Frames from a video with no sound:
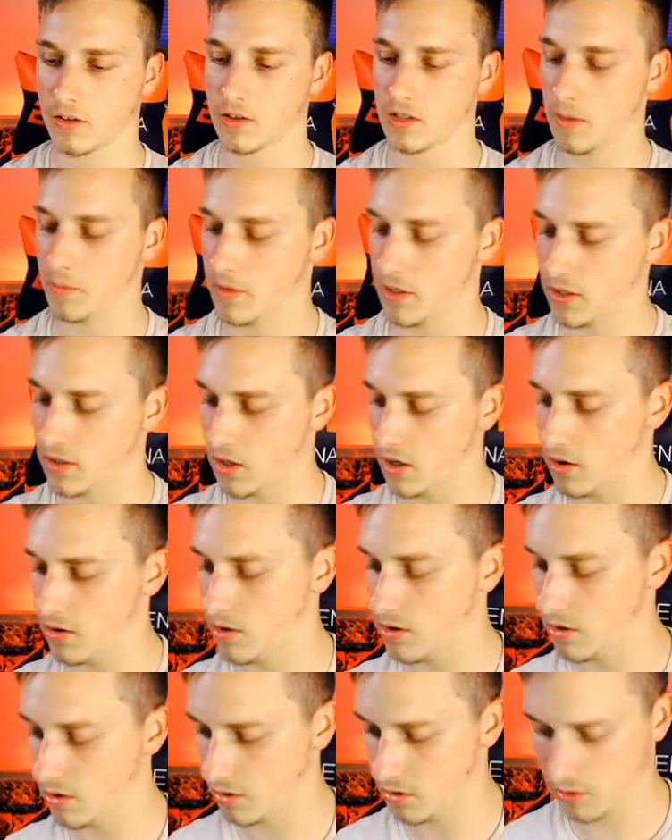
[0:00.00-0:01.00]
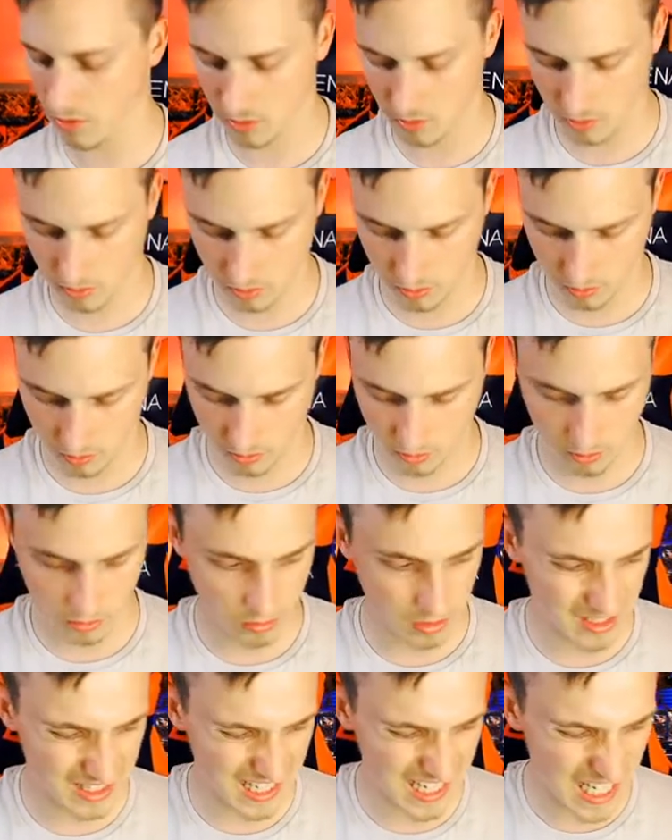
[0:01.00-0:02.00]
Something Toad.
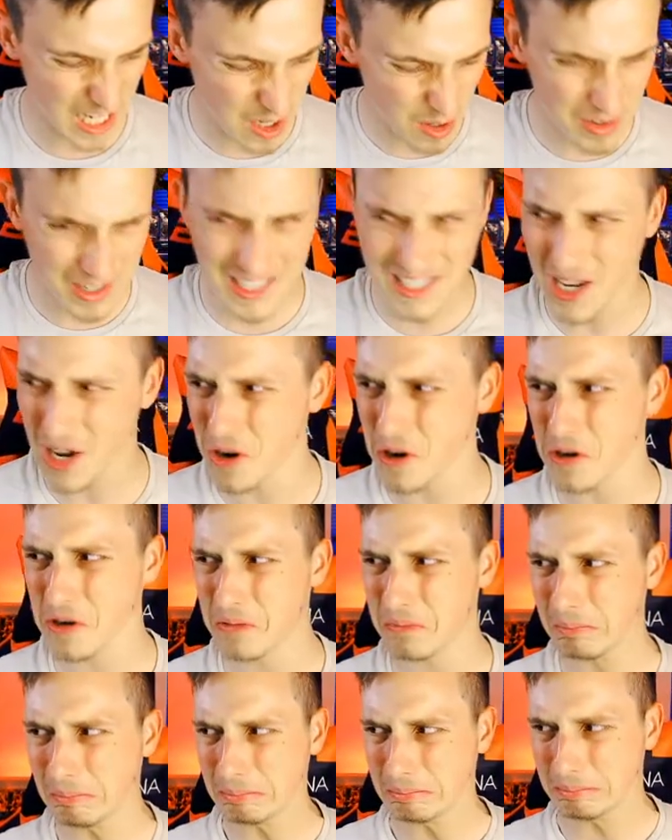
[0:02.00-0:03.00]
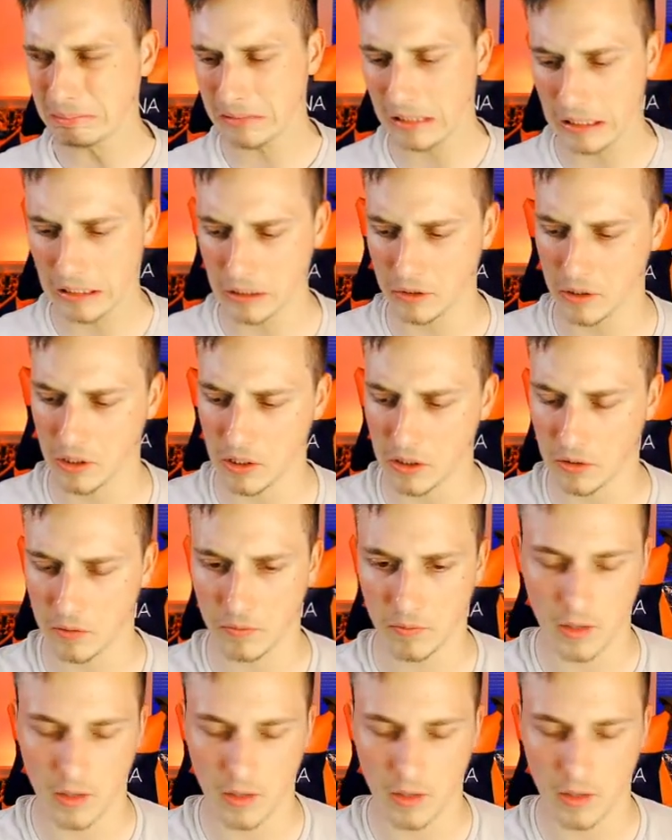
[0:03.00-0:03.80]
Is it Unitoad? I don't know.